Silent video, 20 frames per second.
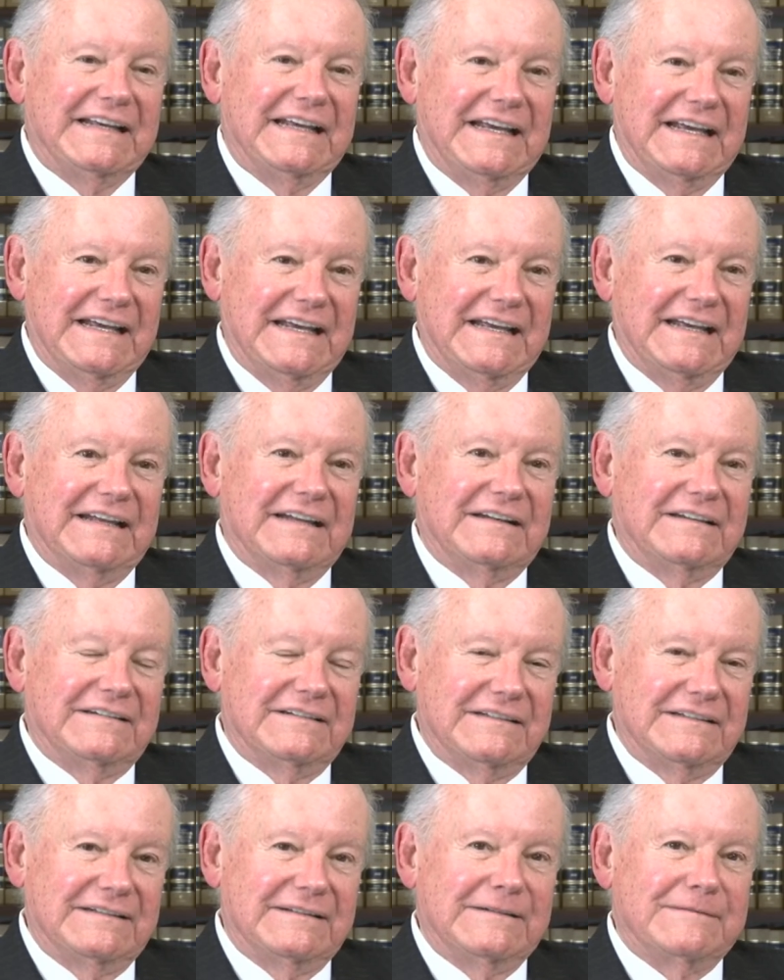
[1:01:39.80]

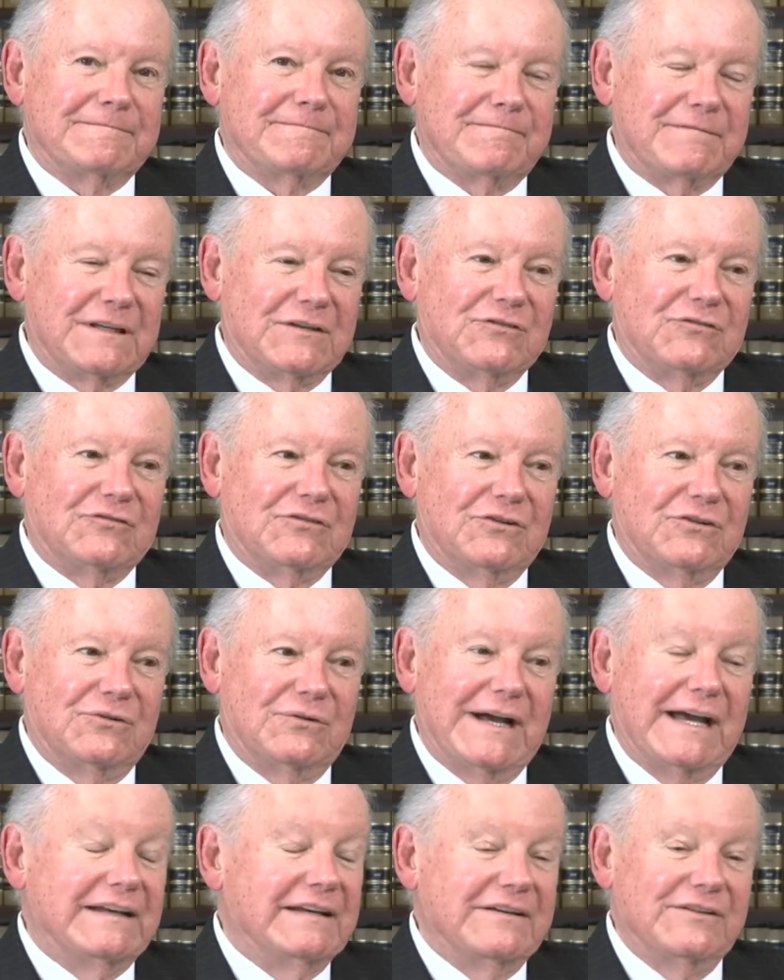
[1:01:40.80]
and uh,
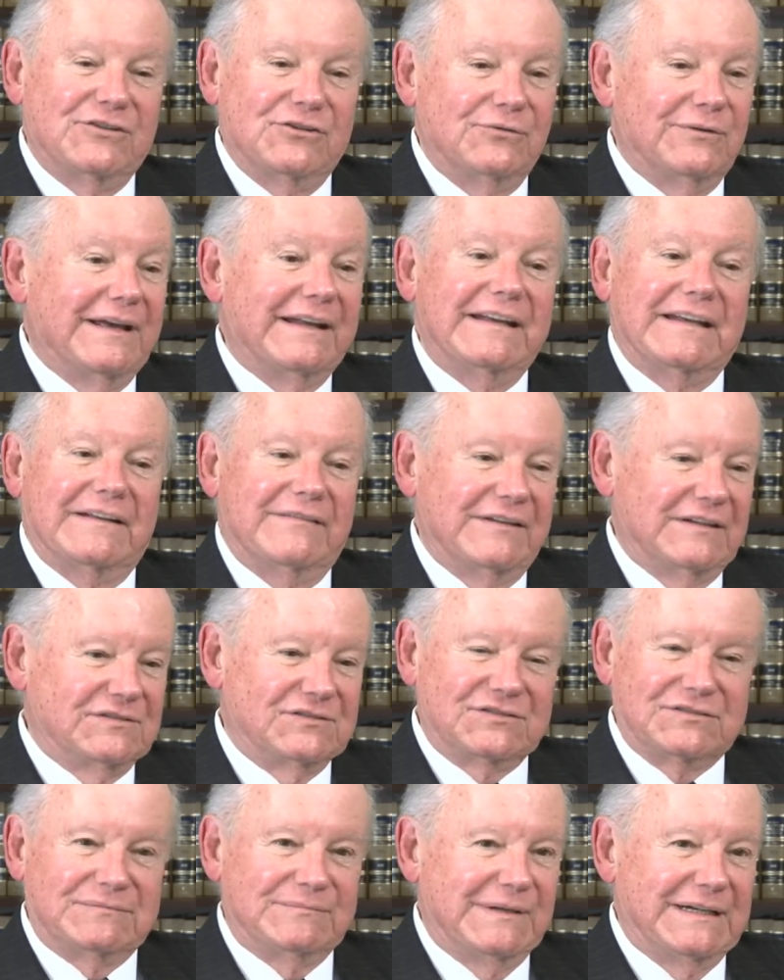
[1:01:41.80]
so I didn't do any of
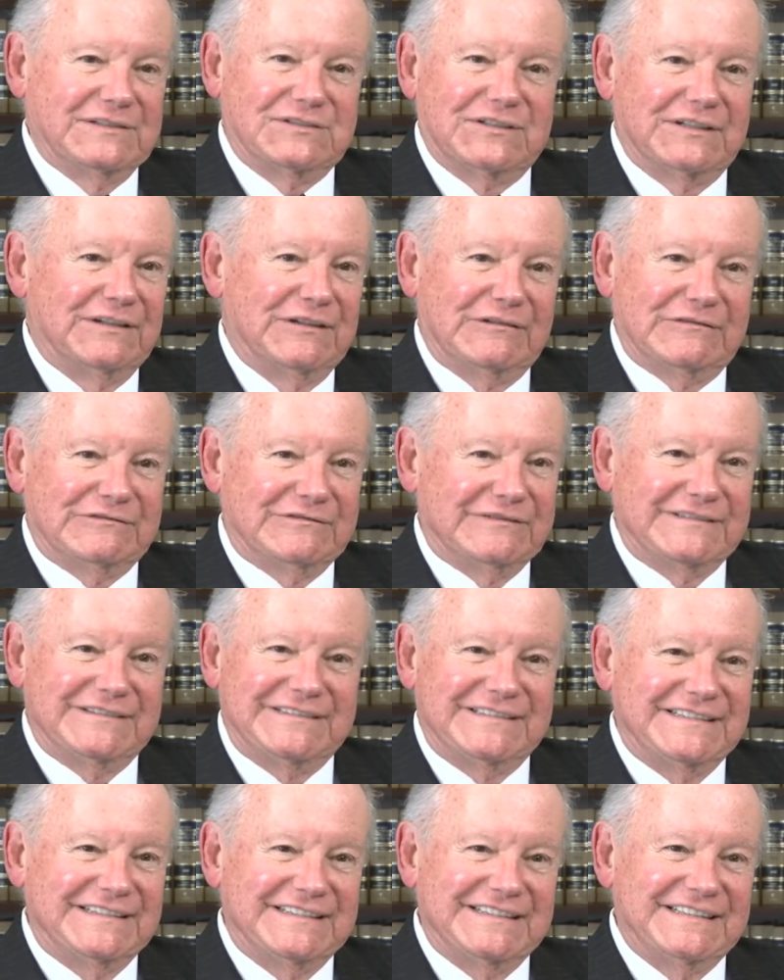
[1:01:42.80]
this myself.
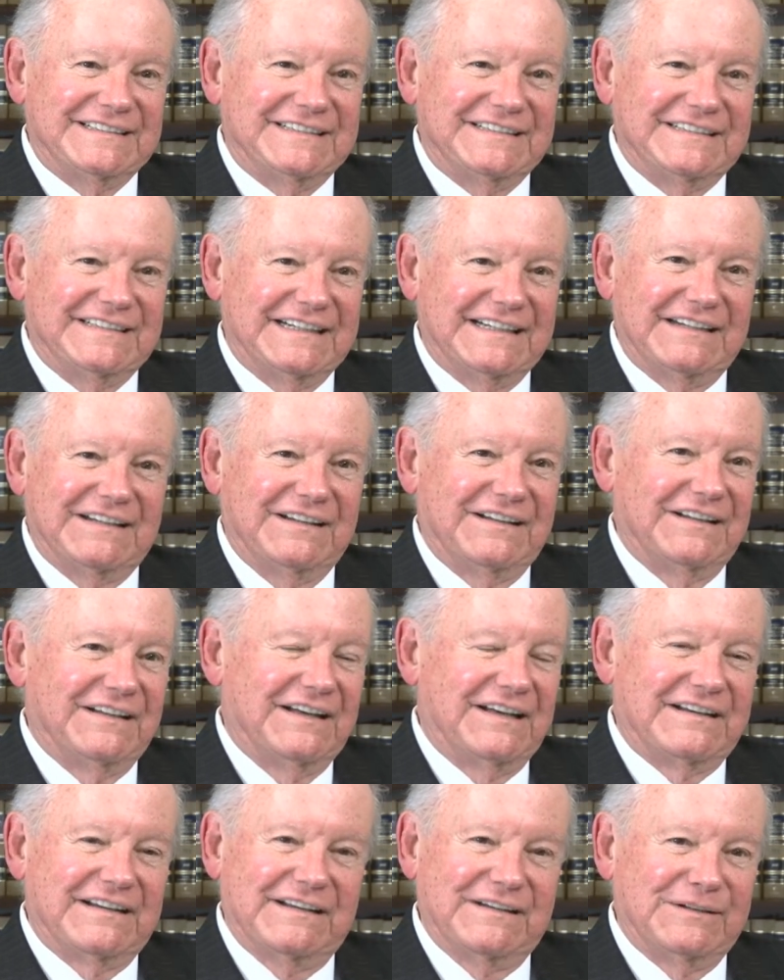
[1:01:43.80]
Well, I had a
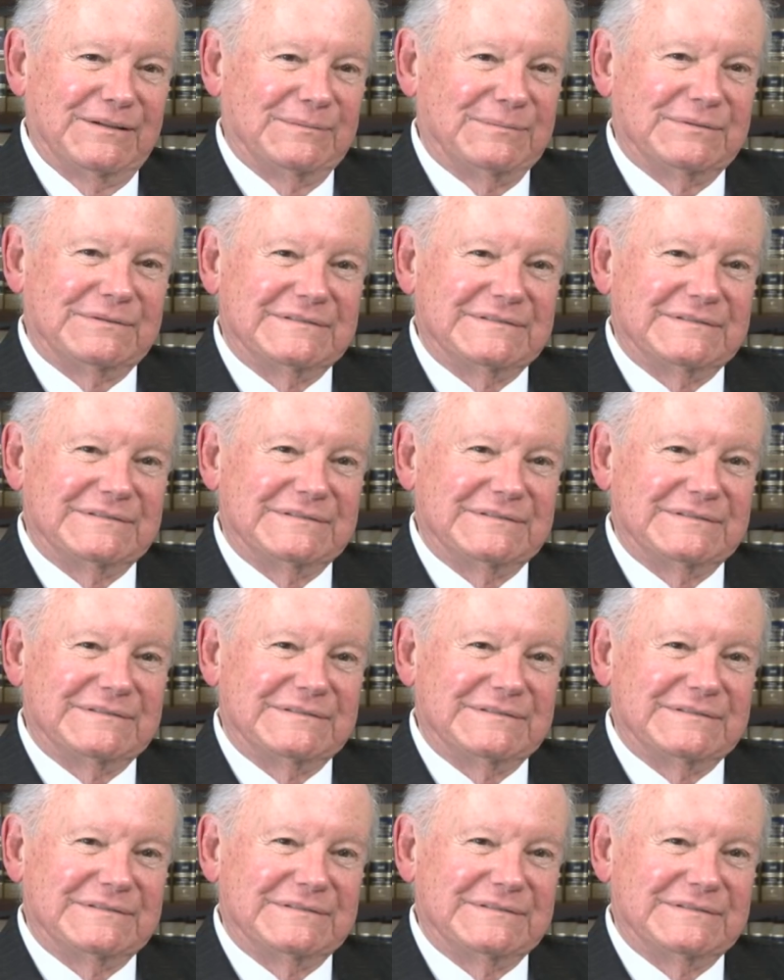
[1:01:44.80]
lot you're of being